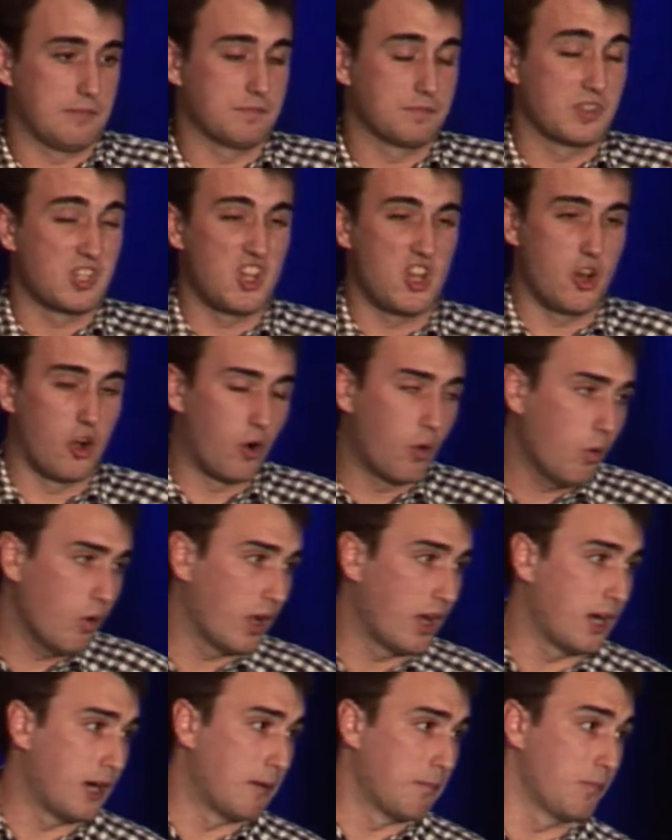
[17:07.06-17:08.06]
No.
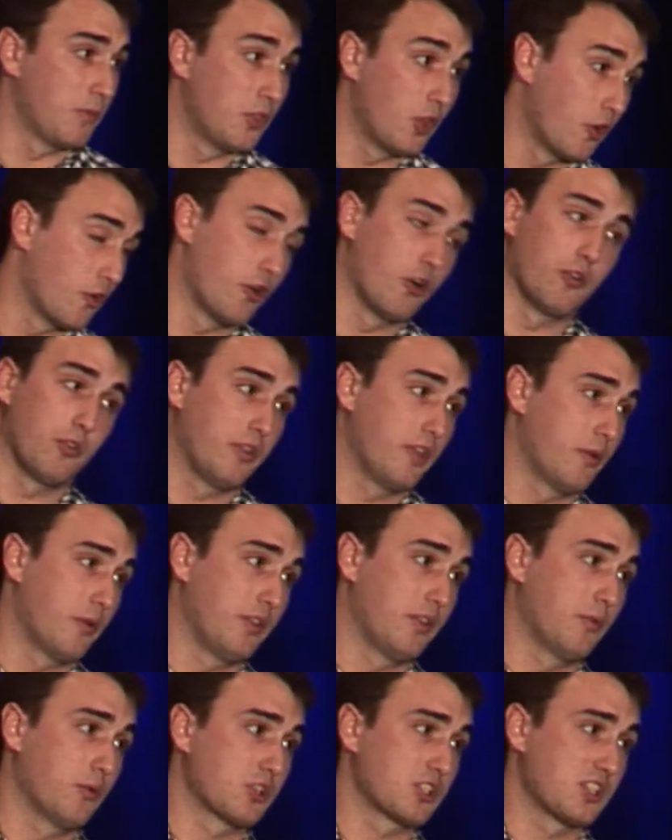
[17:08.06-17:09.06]

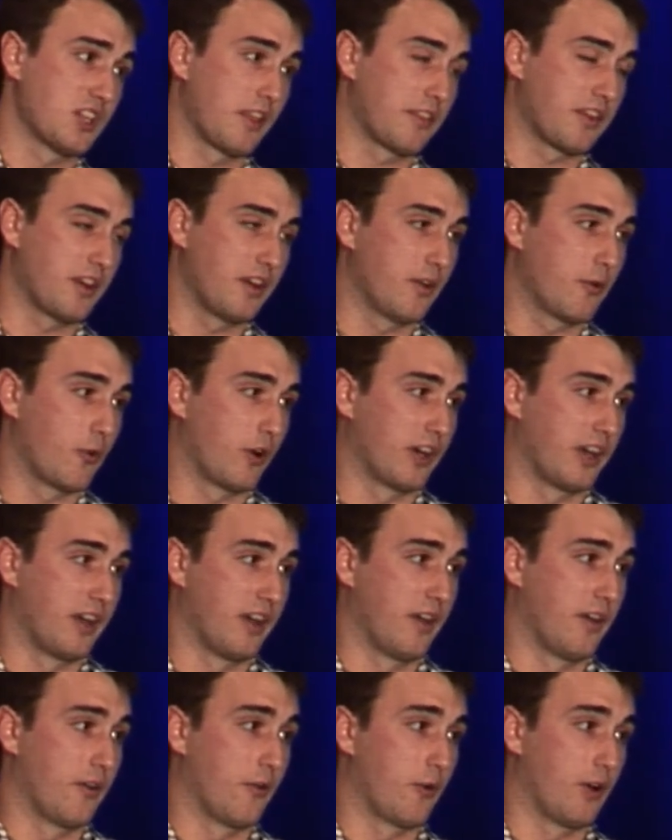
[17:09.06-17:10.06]
There was nothing
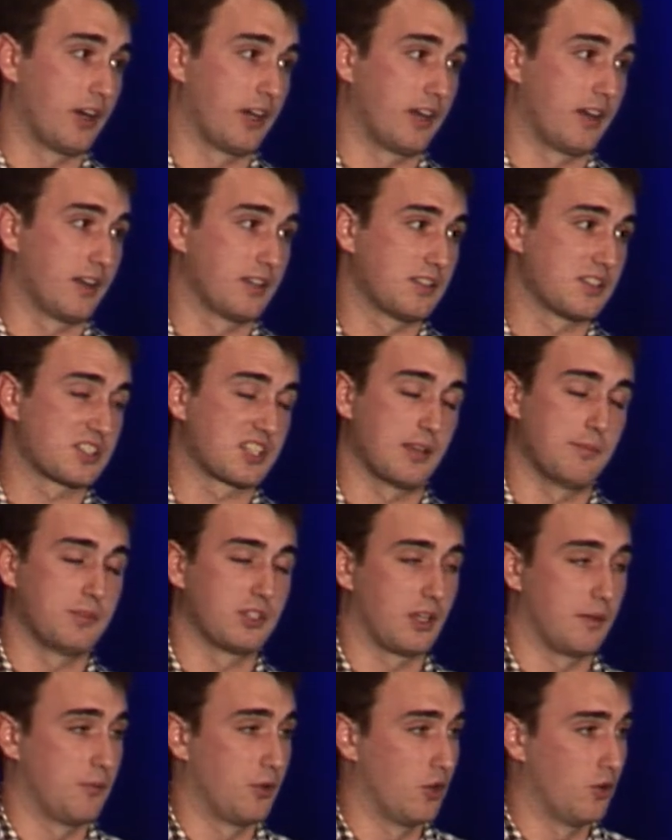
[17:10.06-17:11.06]
running at the same
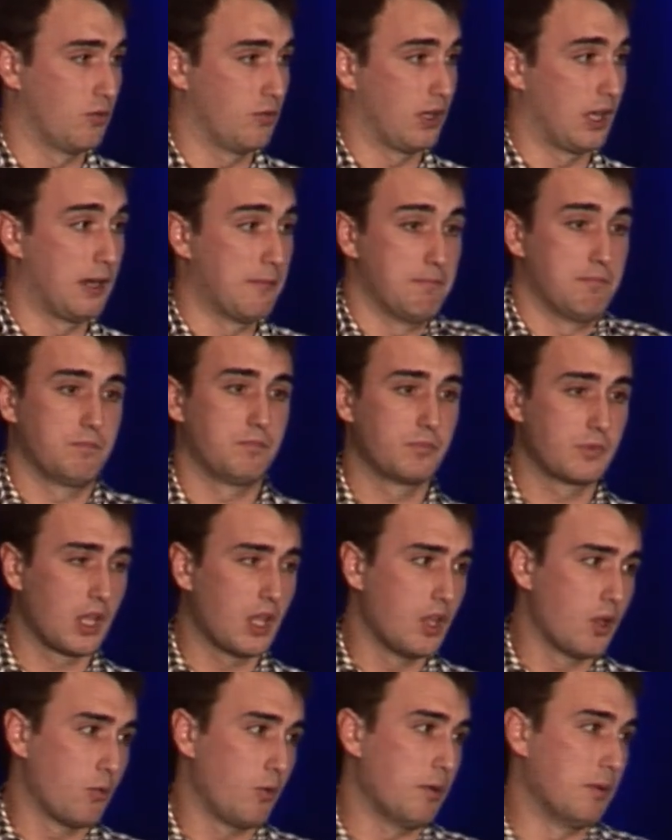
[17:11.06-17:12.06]
time, no.
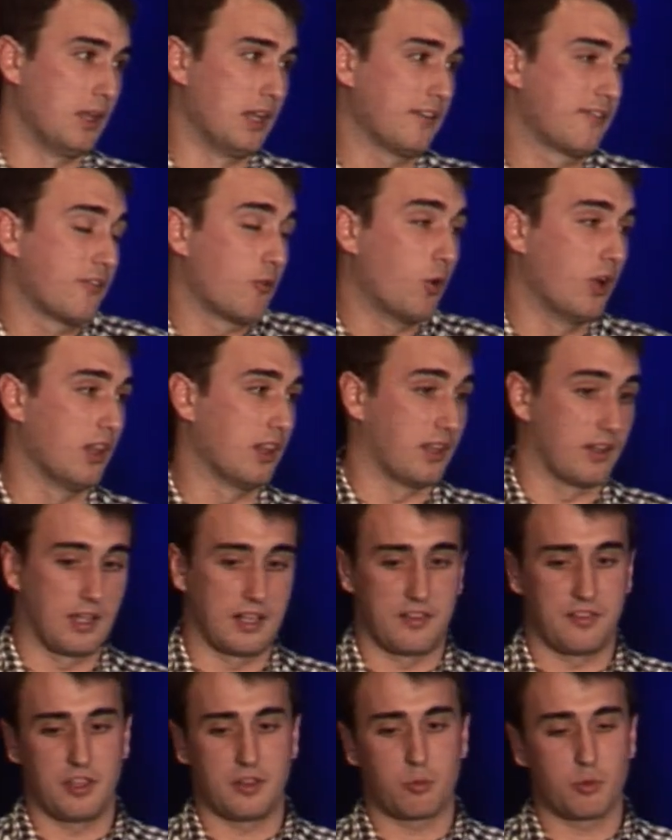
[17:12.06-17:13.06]
We believe, well,
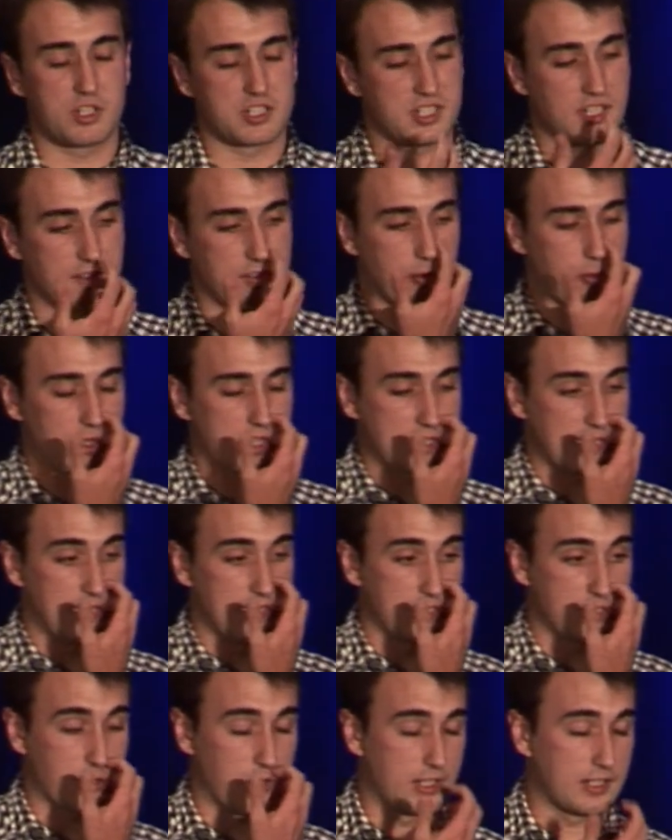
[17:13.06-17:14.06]
indeed we see in the
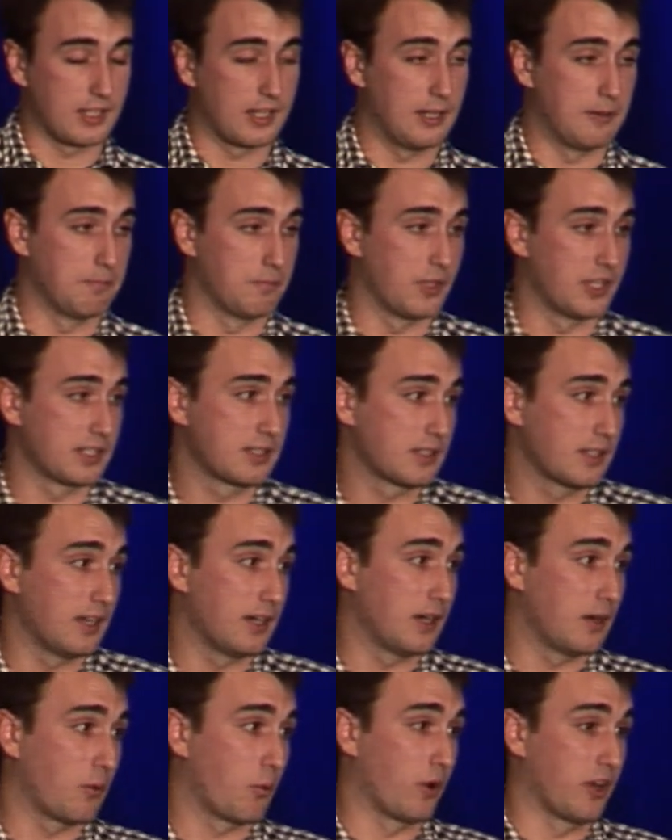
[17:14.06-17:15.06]
results, right,
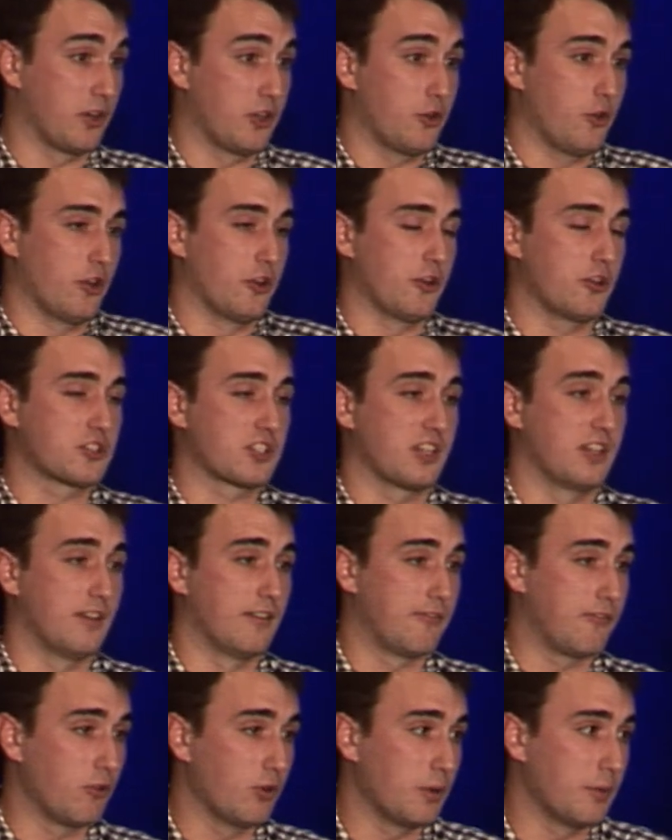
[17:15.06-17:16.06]
that when you're using a
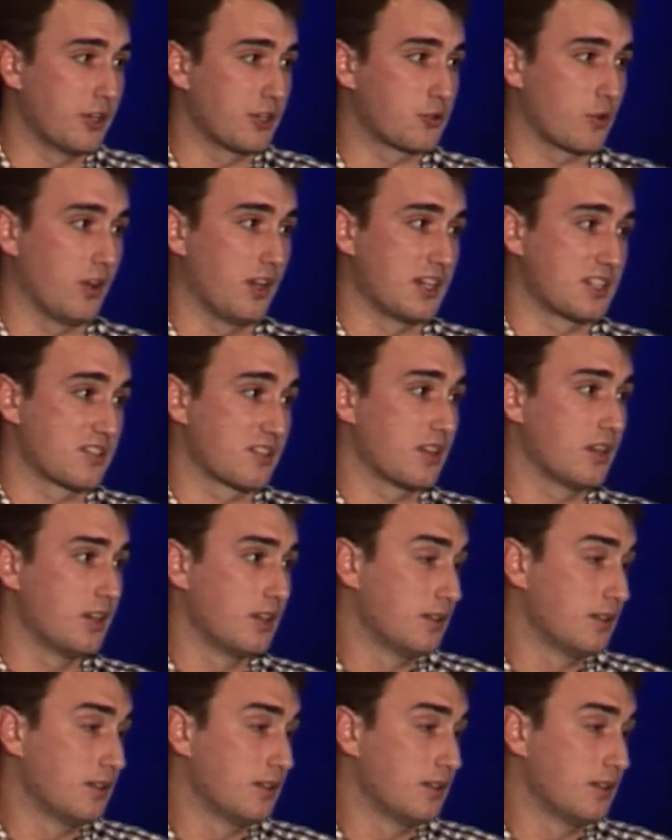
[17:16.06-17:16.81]
fully virtualized,